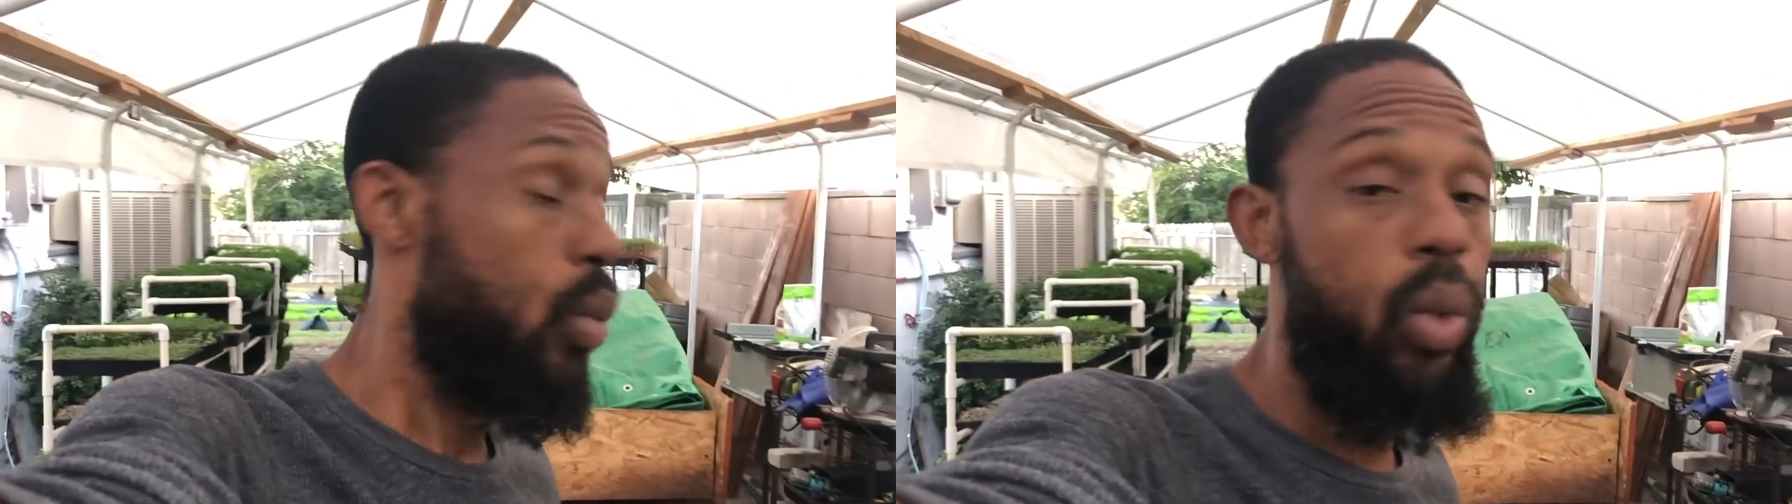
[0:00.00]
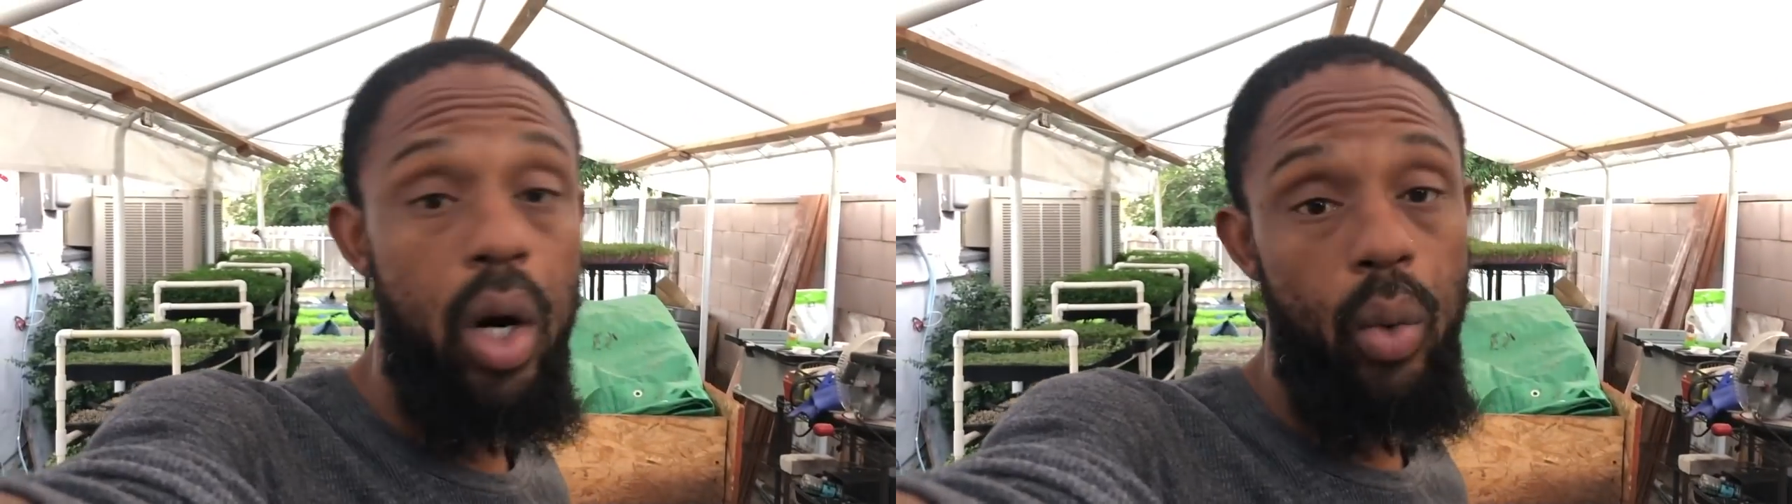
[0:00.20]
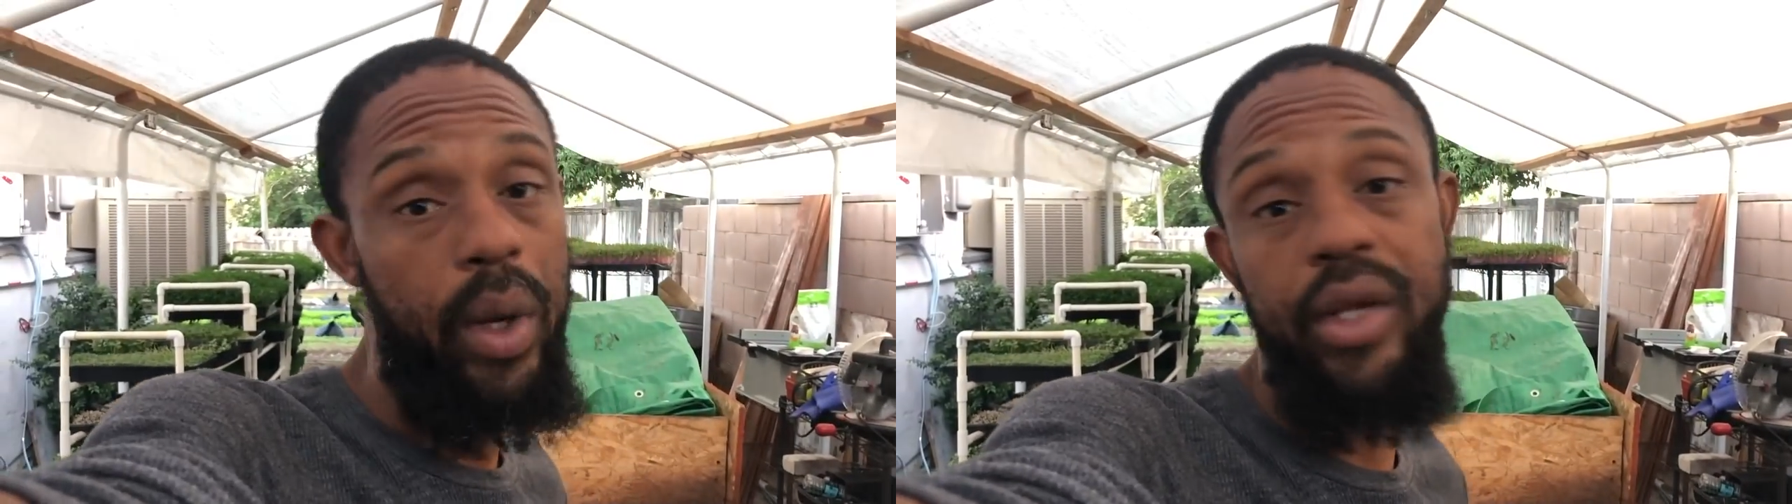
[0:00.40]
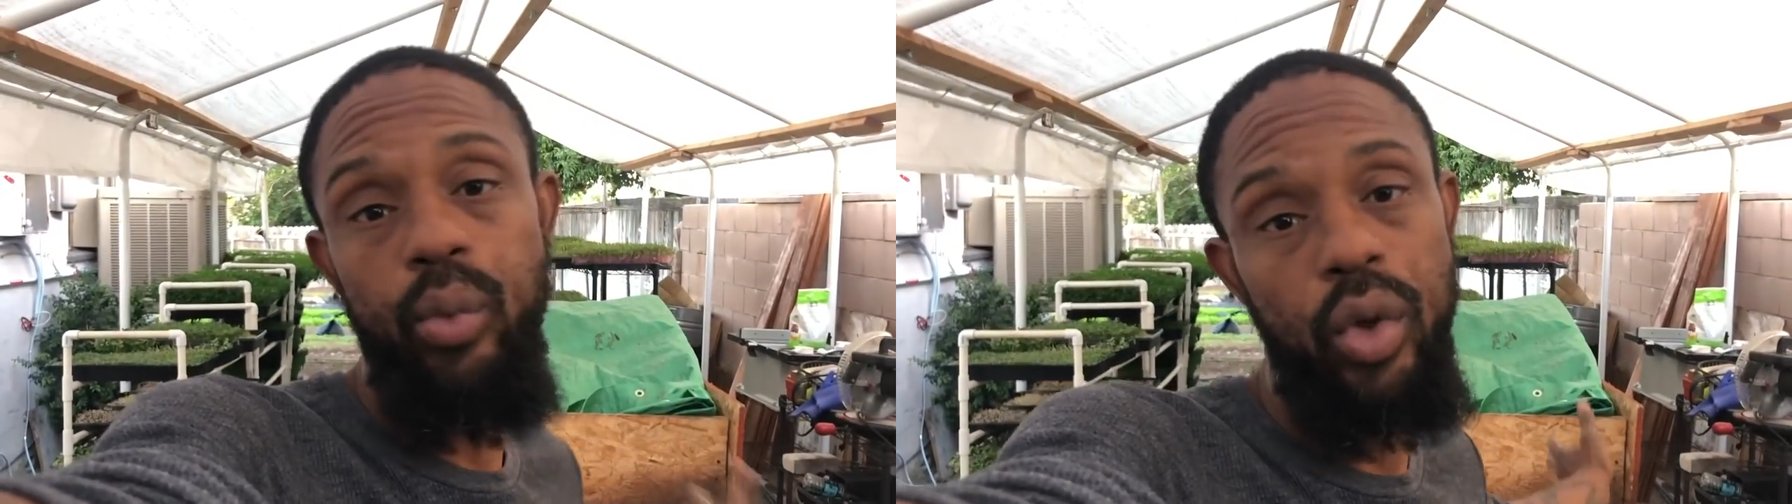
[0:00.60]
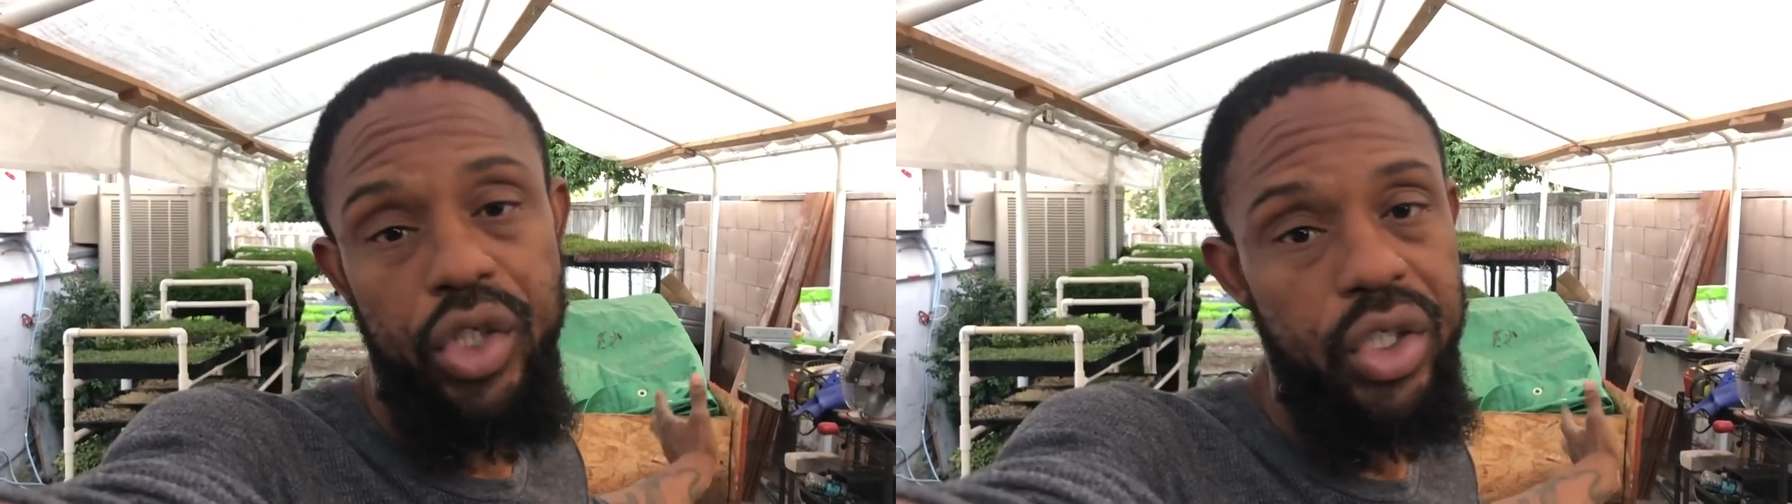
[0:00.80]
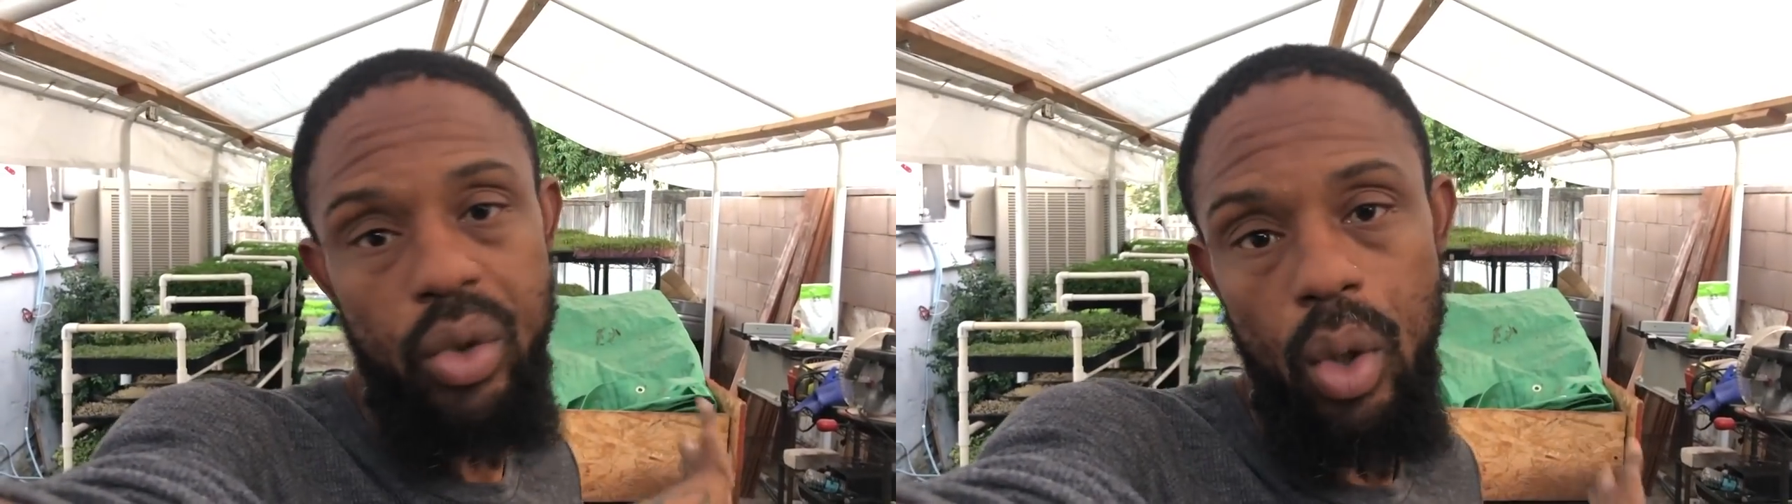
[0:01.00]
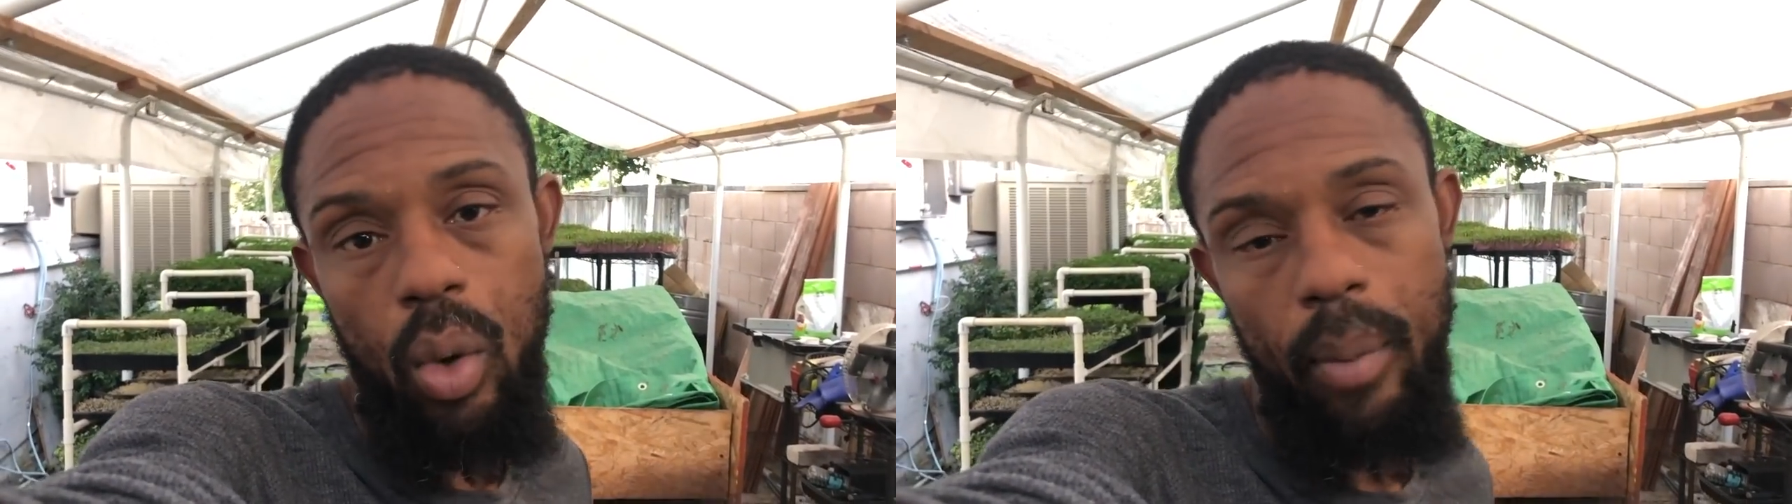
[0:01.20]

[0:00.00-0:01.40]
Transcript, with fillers: where we will just grow